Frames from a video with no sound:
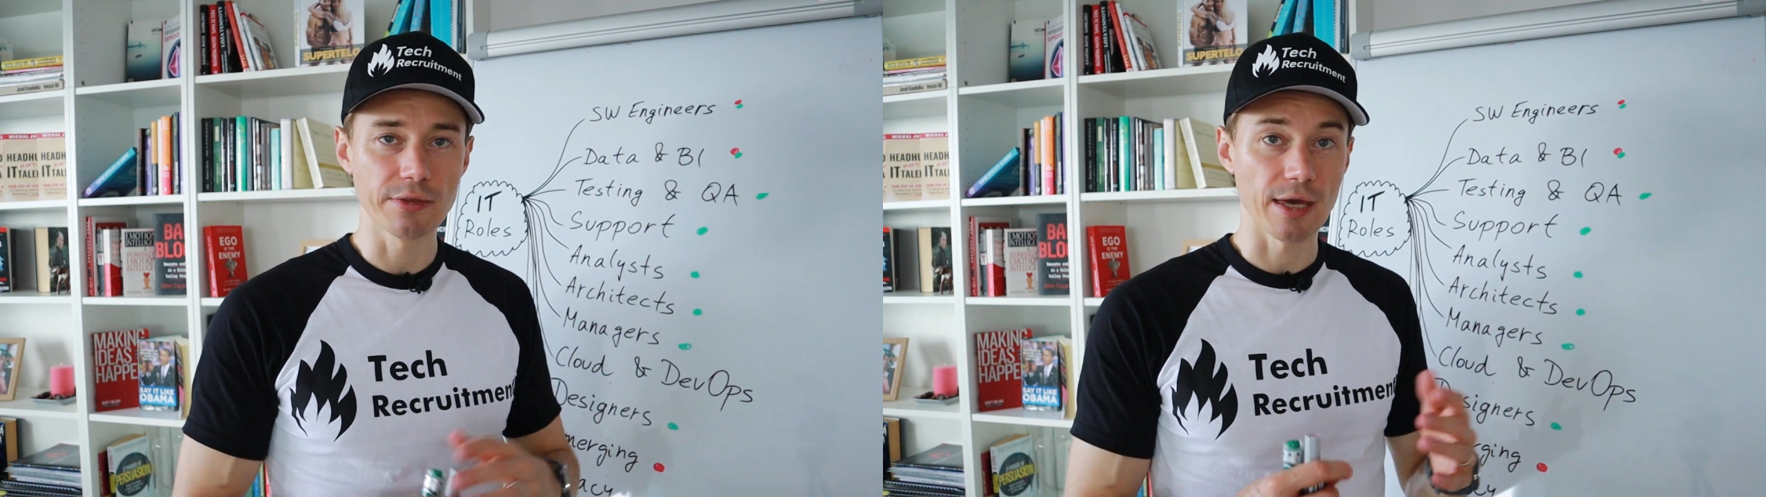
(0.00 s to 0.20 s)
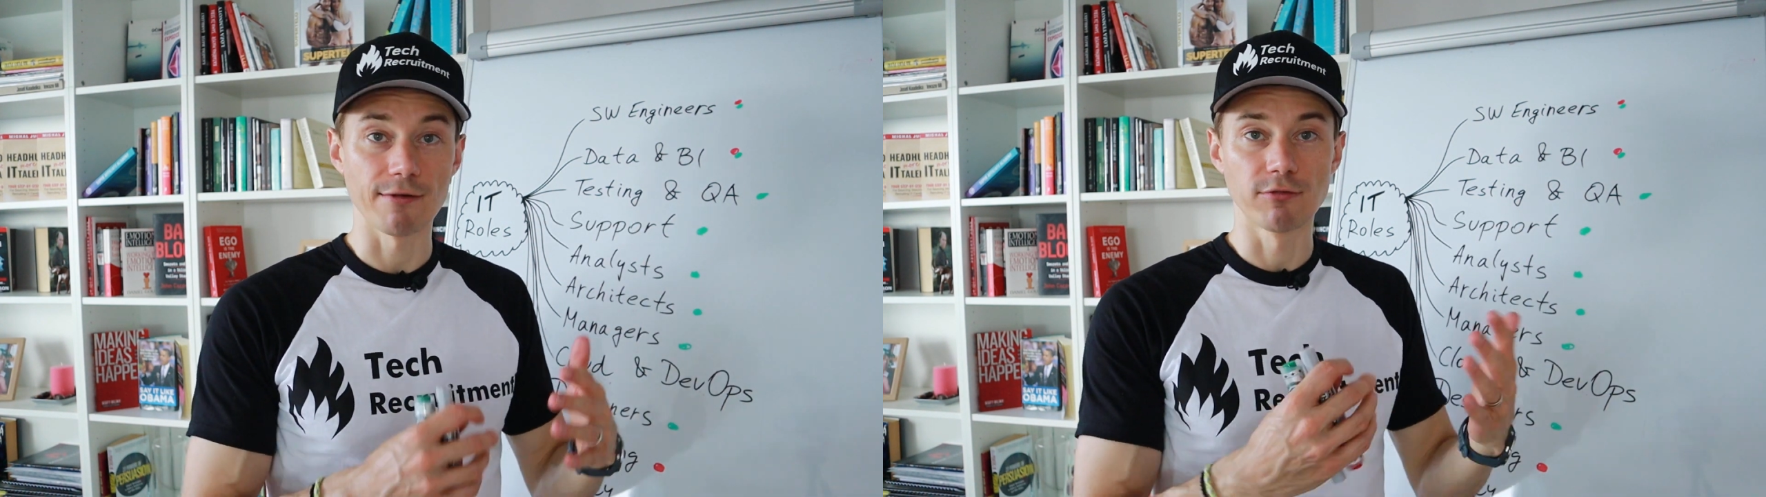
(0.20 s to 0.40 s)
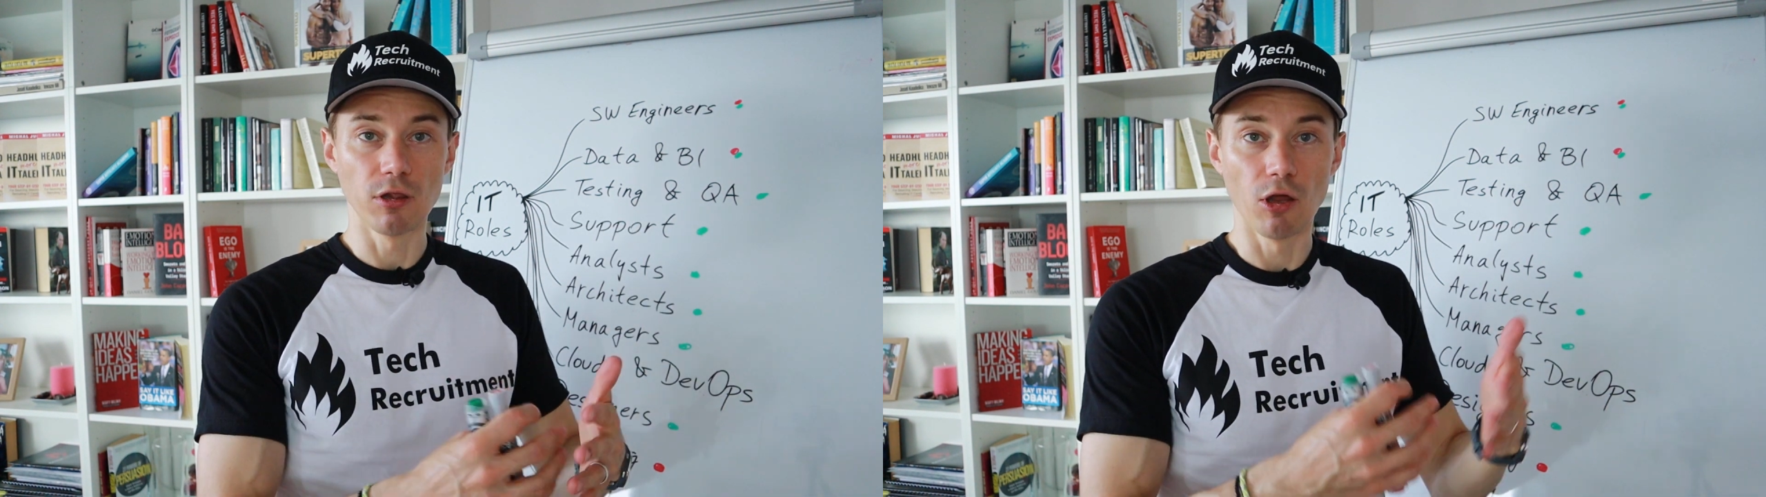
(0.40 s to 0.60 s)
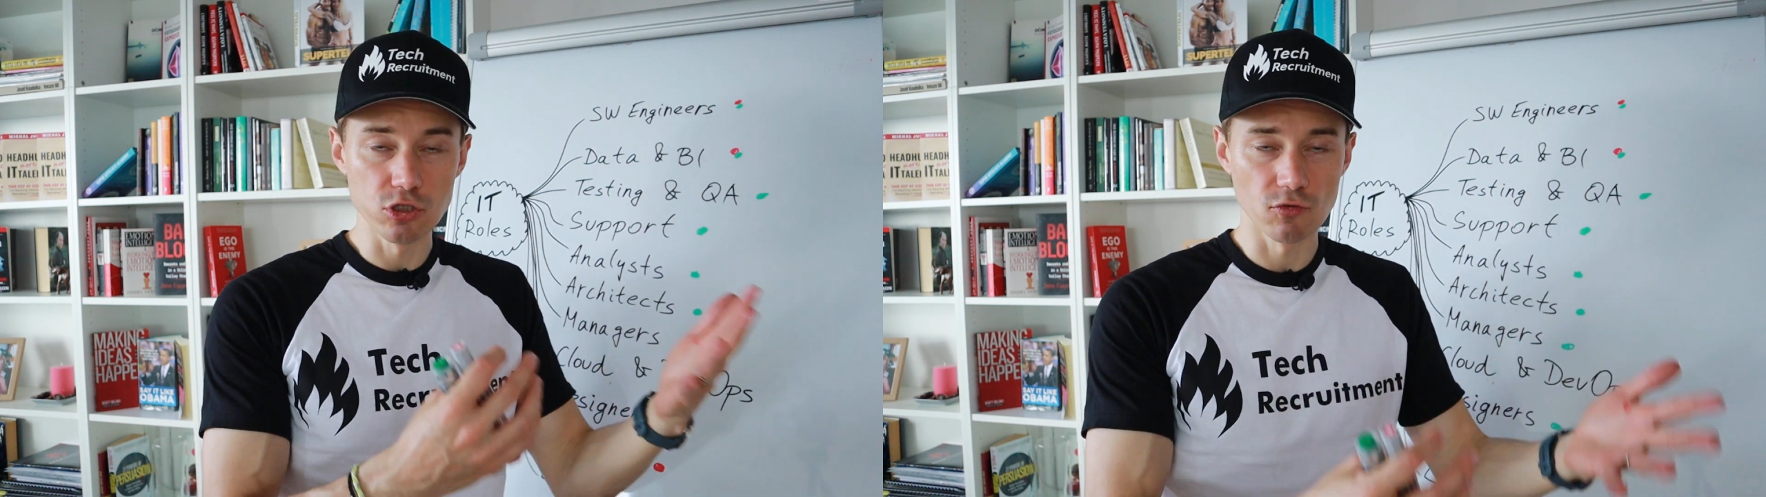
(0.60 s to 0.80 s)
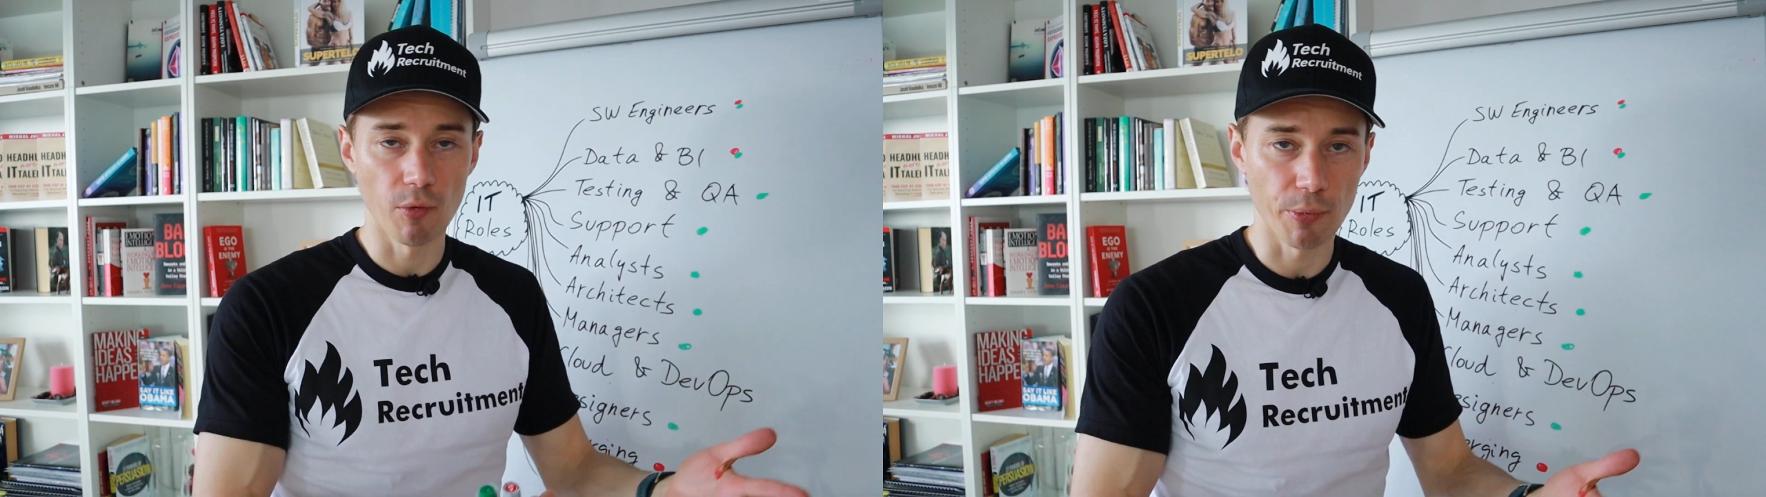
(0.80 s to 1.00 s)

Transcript: they have lots of